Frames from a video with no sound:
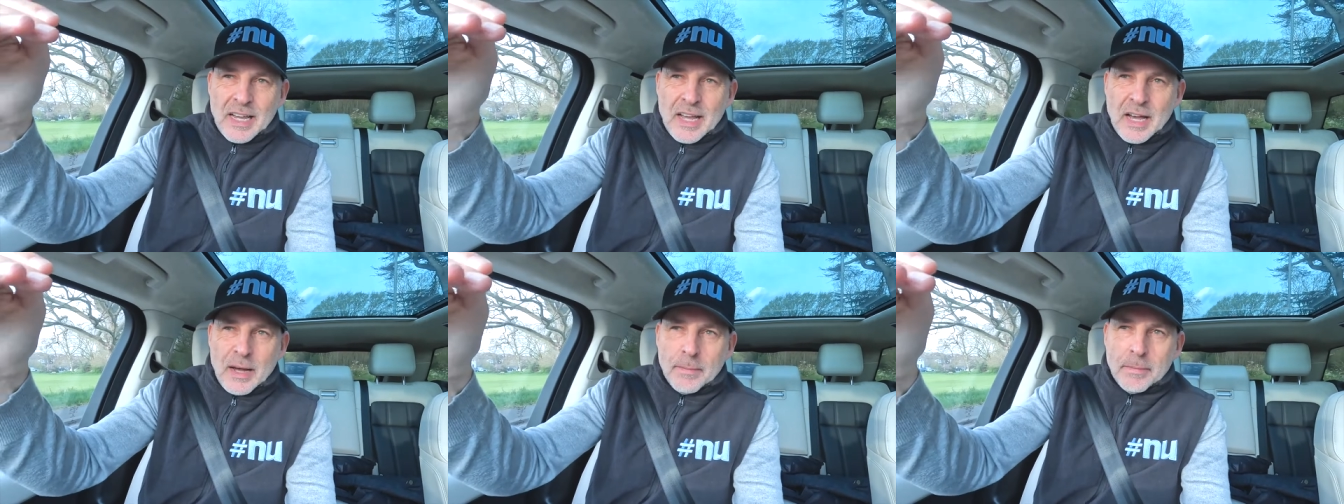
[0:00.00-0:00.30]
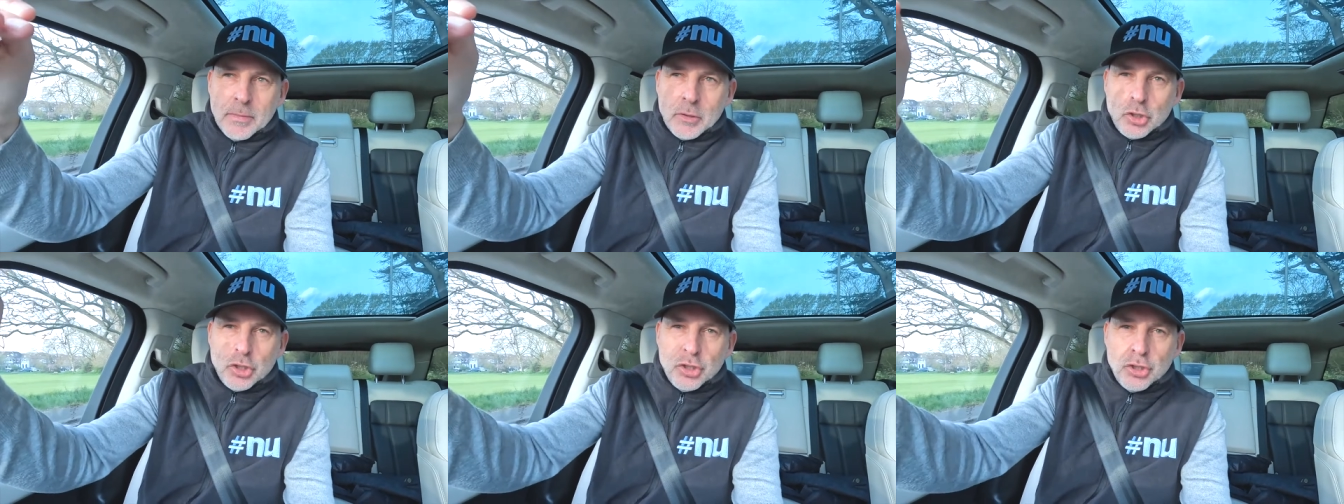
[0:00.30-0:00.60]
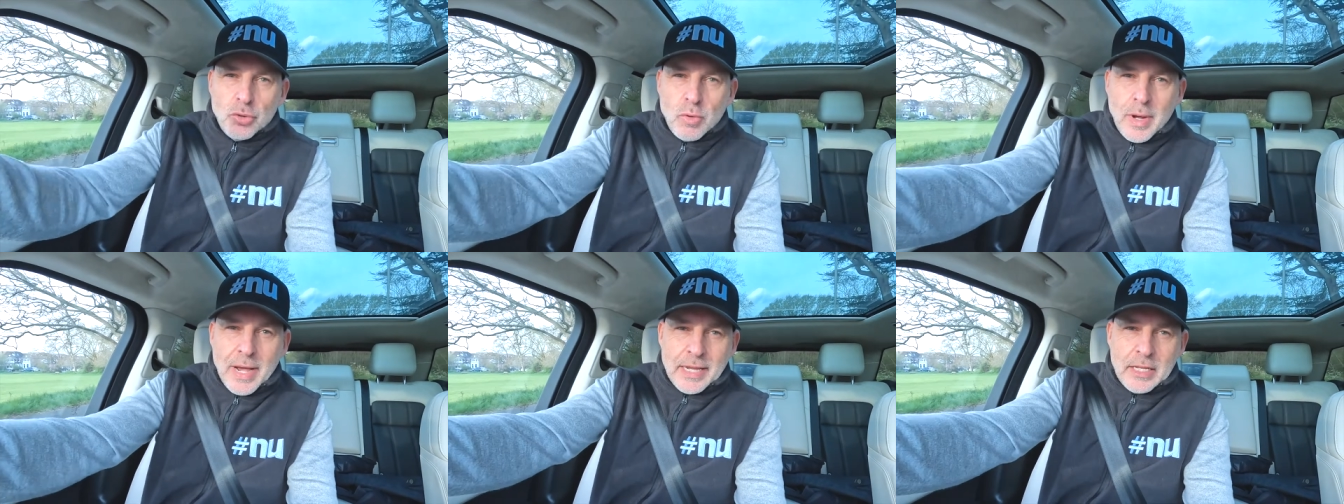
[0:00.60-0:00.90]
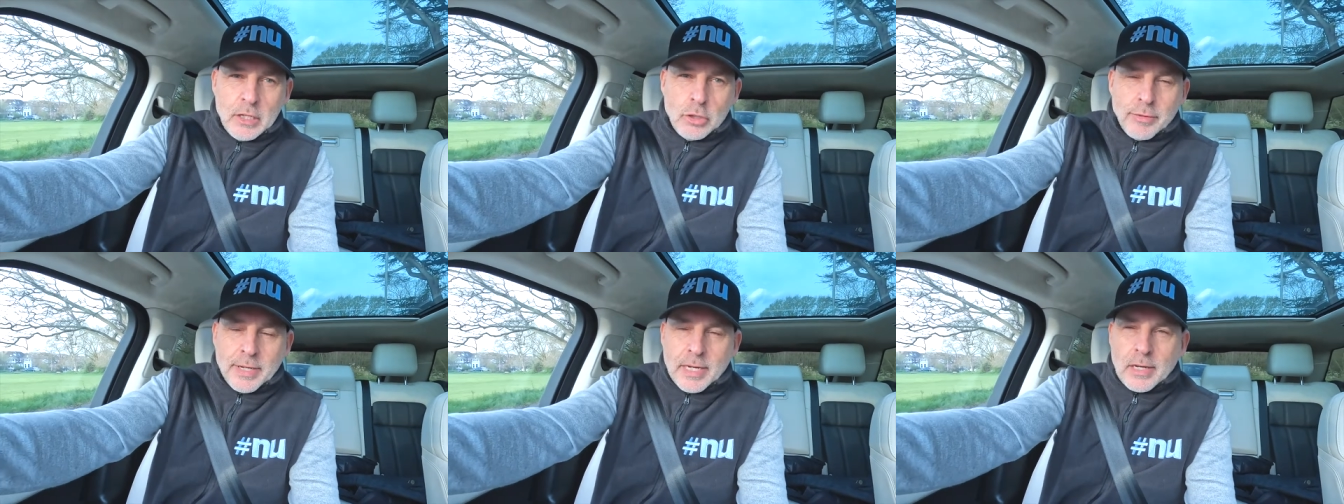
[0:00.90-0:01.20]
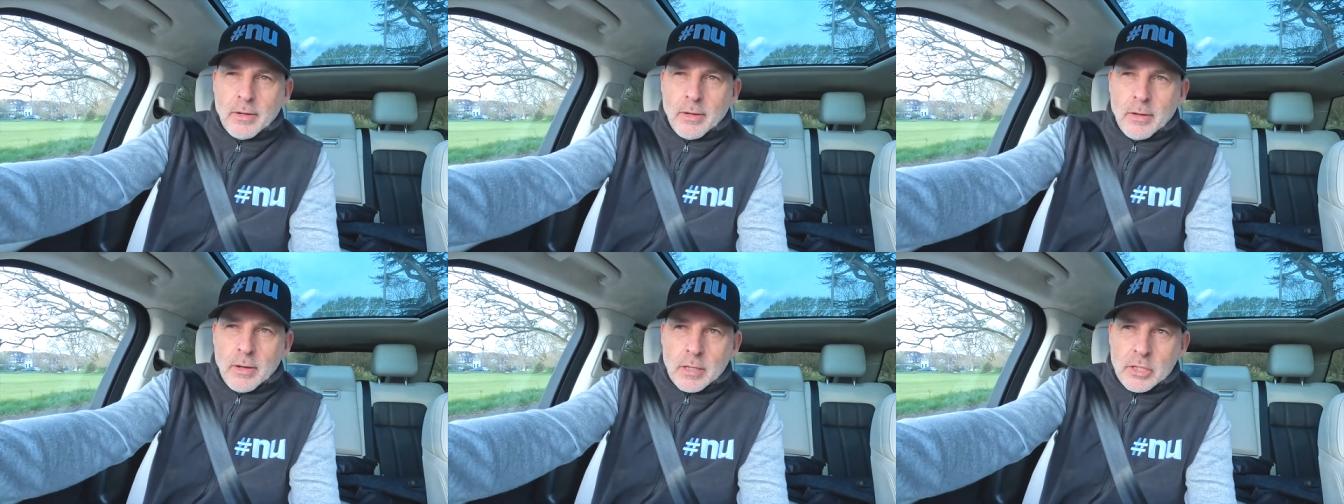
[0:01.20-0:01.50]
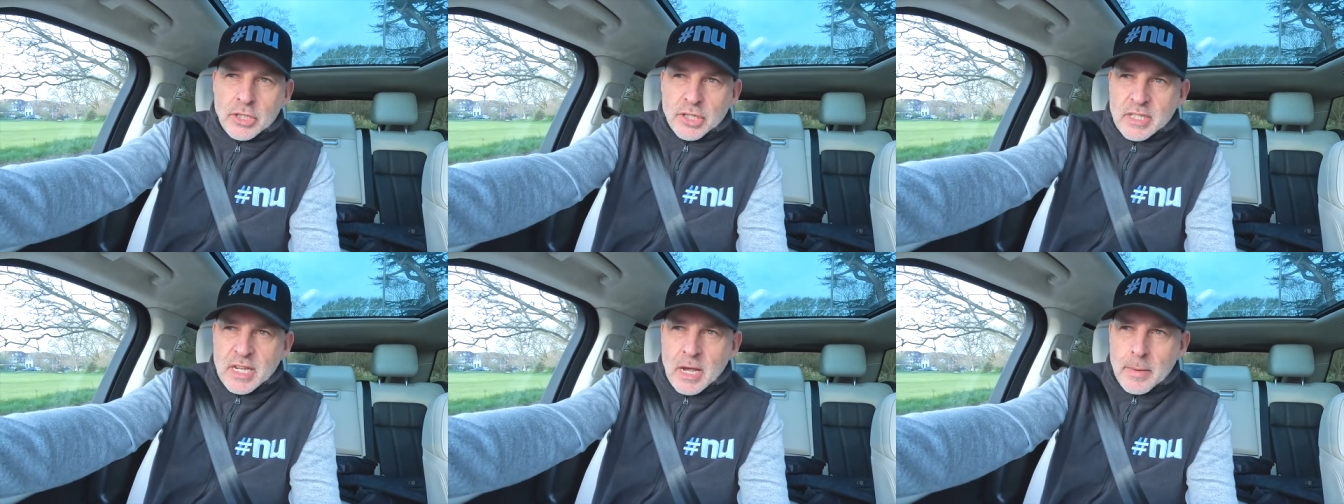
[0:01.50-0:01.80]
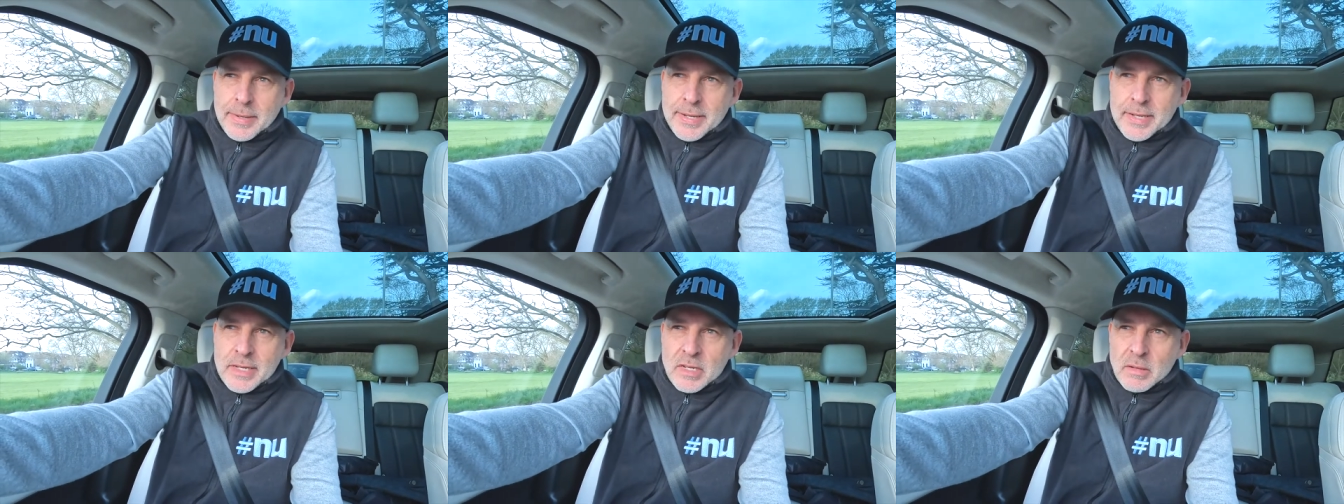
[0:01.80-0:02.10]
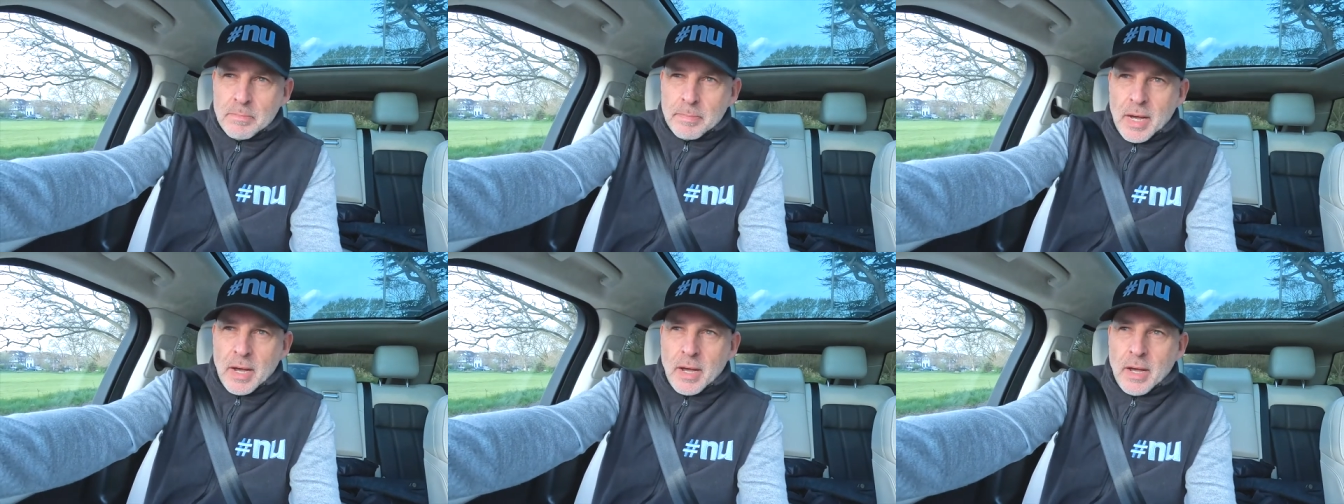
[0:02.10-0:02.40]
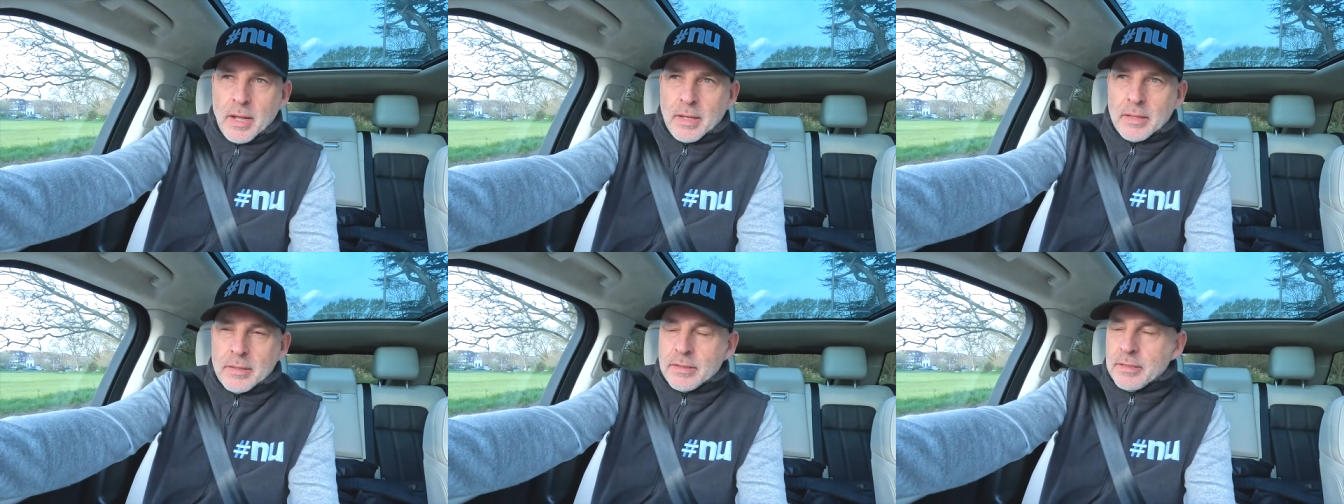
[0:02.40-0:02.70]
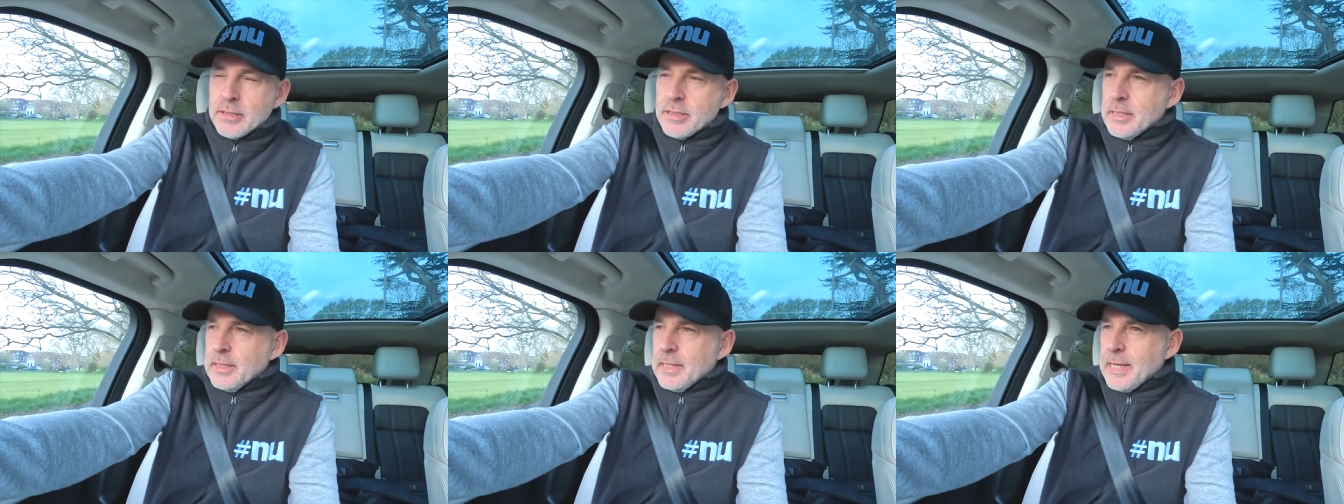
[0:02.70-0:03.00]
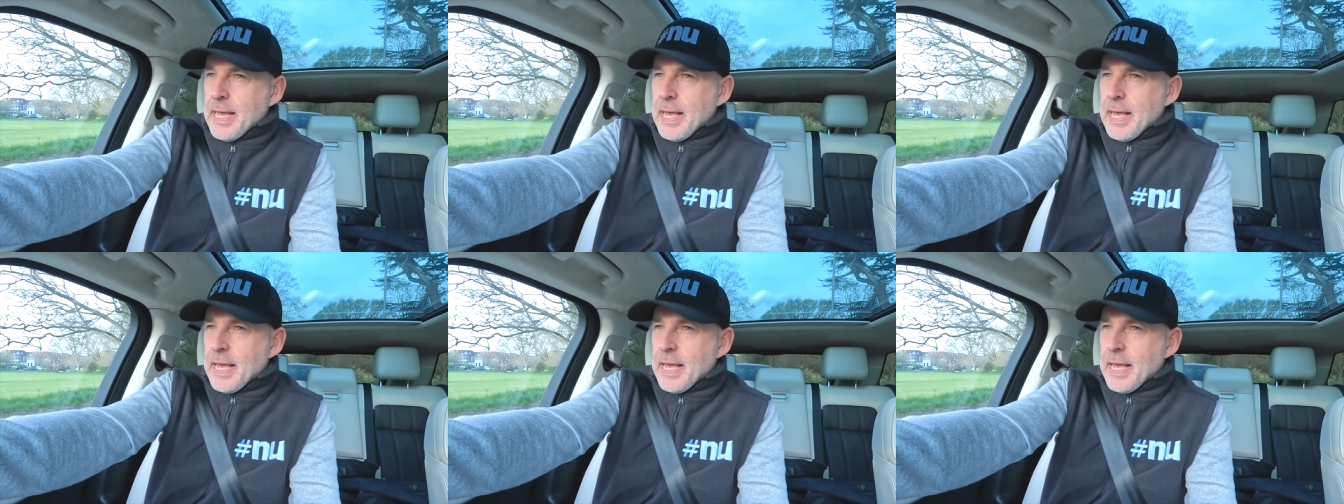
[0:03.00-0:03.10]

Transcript: come to a gridlock, just coming into Barnes,